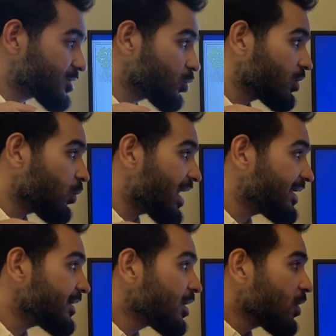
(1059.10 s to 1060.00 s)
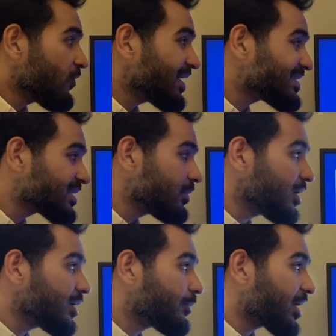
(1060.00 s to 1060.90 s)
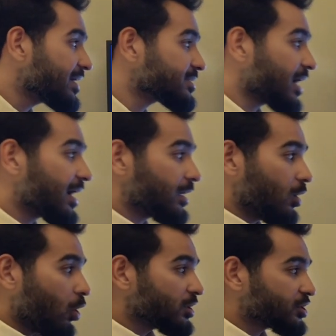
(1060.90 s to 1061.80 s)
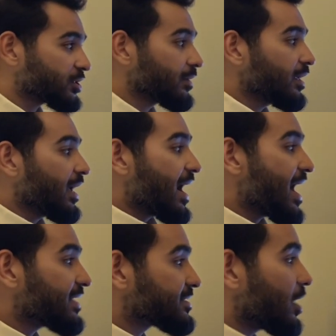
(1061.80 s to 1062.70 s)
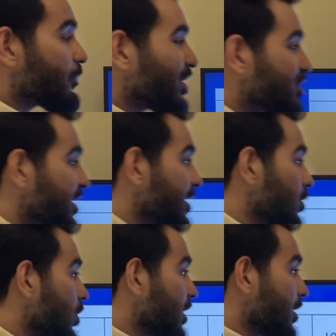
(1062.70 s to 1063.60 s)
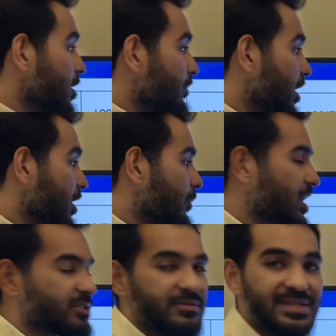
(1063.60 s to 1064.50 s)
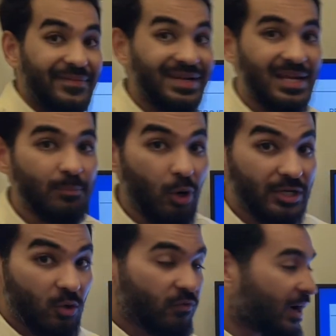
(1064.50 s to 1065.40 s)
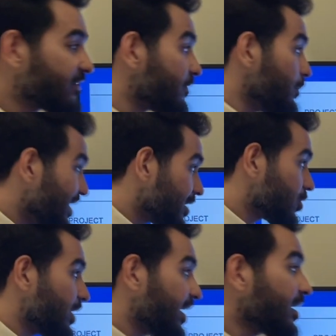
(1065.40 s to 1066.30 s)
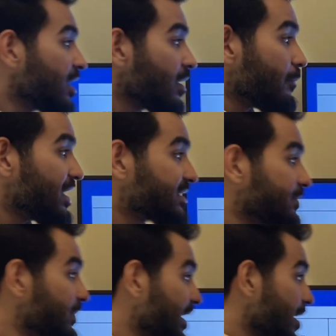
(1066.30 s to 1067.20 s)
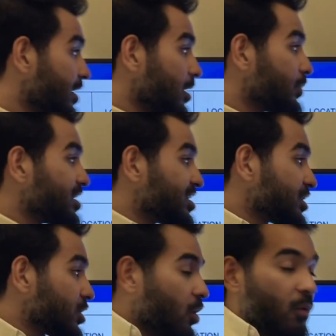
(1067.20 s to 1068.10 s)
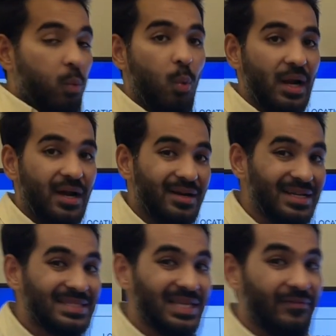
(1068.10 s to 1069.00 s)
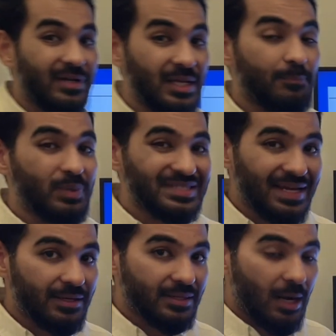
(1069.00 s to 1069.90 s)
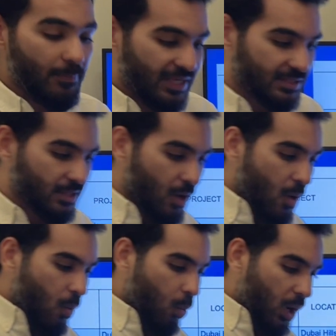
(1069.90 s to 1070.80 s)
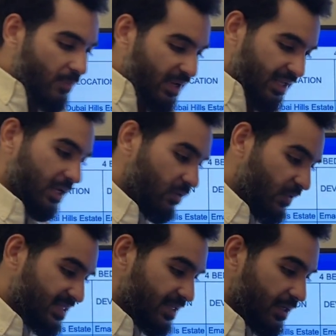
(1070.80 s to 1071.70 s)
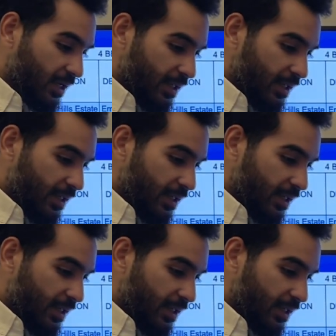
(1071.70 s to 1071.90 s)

to the valley. Very similarly priced at launch, has appreciated to a current market price of 17.25 million today, making it an appreciation of 170%. That means 1 million invested